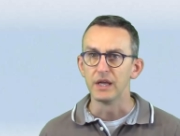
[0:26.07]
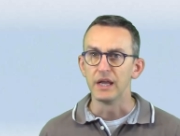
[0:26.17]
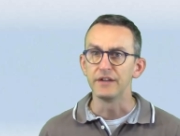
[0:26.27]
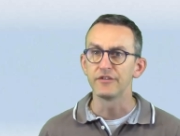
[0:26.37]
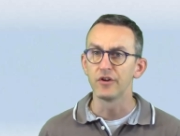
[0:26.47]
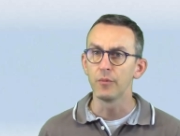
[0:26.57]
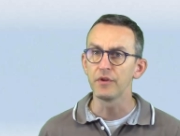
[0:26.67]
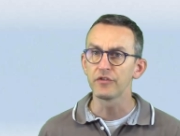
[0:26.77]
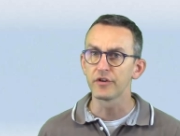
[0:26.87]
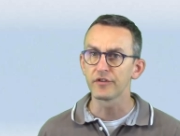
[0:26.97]
It is an
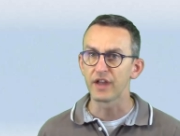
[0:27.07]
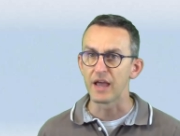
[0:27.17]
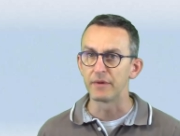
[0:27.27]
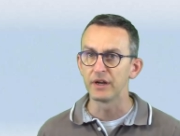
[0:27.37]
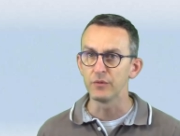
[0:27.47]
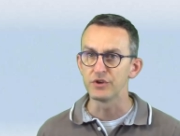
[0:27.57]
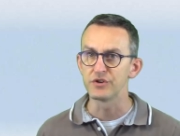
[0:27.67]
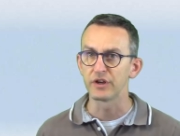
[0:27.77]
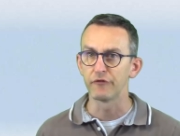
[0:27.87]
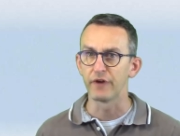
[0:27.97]
open source library which
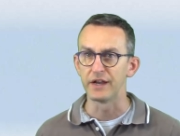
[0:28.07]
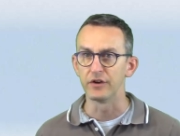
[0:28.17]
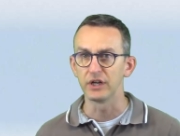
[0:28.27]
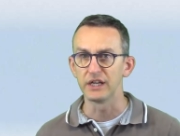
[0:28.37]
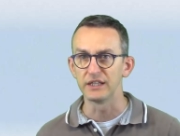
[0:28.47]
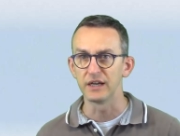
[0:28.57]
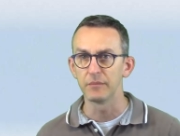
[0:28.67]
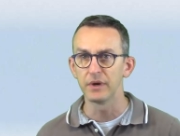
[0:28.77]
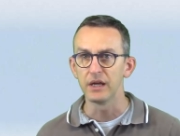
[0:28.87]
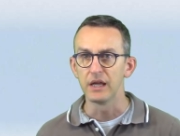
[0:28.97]
you can find on
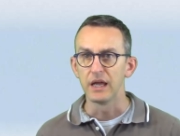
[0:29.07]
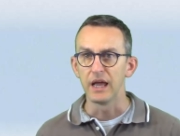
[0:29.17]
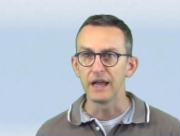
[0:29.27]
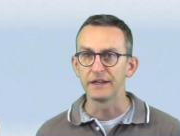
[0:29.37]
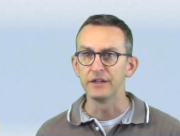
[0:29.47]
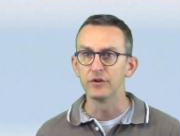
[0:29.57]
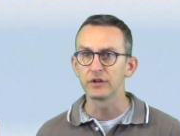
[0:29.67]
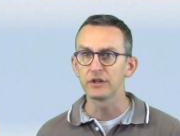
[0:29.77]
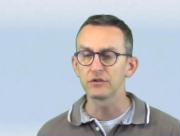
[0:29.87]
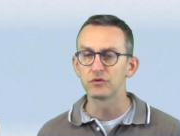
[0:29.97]
GitHub and in
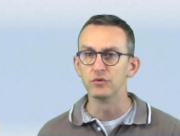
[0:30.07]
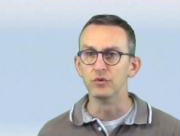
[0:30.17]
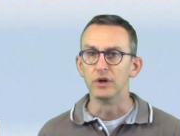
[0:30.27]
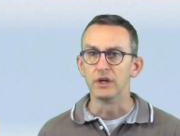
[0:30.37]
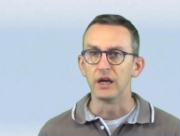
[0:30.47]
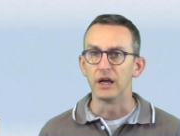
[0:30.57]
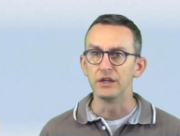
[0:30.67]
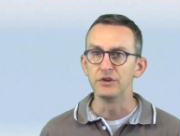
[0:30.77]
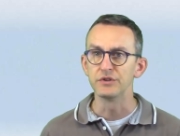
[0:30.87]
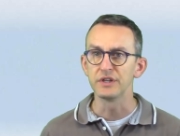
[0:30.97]
order to uh,
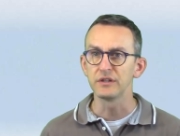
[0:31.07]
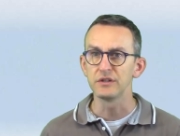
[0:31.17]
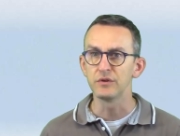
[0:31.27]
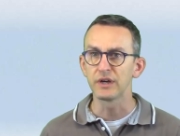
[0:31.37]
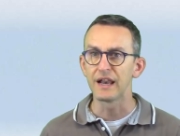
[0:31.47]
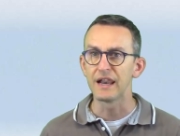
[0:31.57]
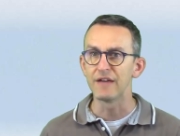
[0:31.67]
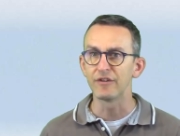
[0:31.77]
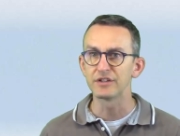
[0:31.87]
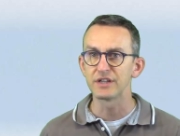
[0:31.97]
use it you can
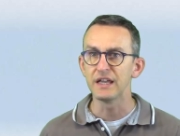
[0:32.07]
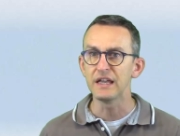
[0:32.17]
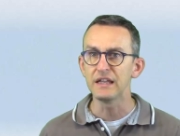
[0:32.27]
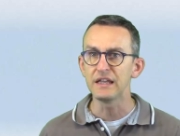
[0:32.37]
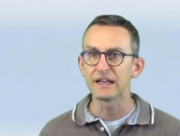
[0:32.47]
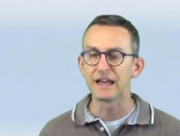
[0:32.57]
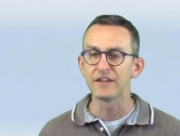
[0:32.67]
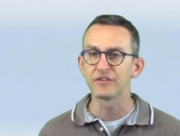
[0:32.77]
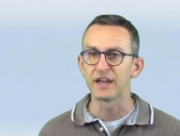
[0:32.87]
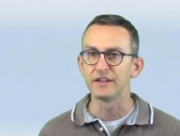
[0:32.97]
leverage any
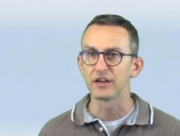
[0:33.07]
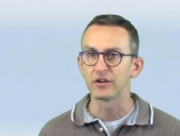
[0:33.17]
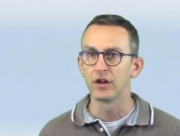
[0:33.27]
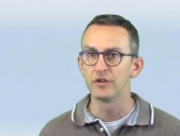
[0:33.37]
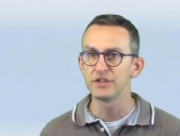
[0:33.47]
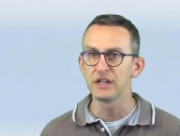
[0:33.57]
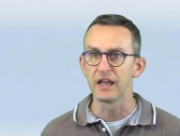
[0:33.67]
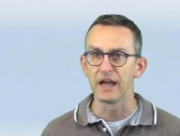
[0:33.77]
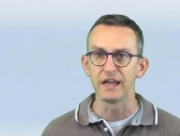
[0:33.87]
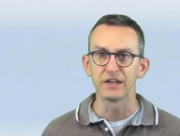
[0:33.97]
client-side technology
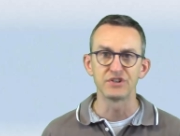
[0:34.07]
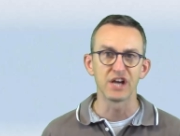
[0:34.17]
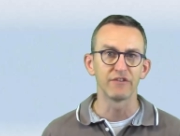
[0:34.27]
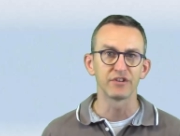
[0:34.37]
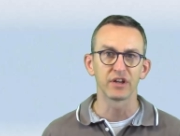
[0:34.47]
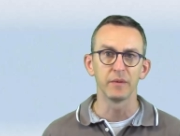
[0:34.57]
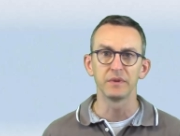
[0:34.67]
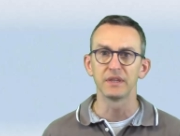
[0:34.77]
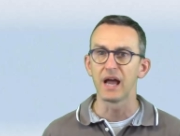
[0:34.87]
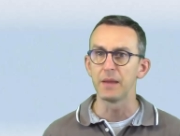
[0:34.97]
like JavaScript,
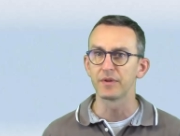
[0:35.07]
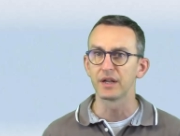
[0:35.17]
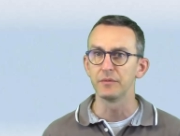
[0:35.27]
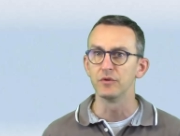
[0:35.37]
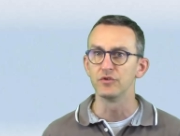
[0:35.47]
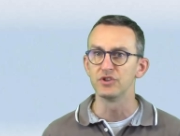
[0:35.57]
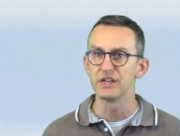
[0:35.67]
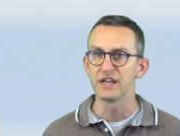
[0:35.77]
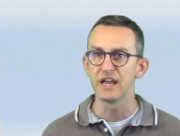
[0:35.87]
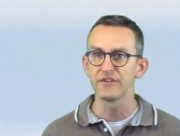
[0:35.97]
TypeScript,
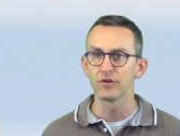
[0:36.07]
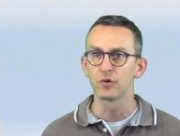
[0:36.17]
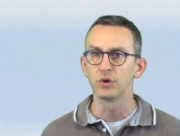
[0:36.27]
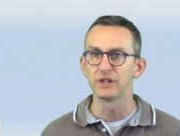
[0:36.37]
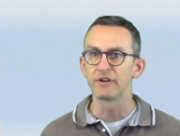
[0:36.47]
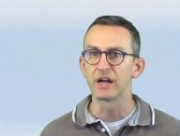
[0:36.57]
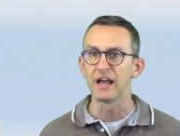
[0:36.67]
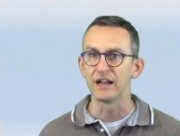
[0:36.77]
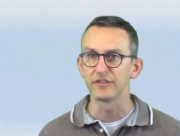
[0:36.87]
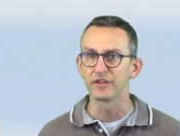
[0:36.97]
Node.js or whatever
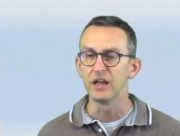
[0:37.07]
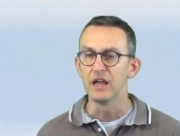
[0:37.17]
else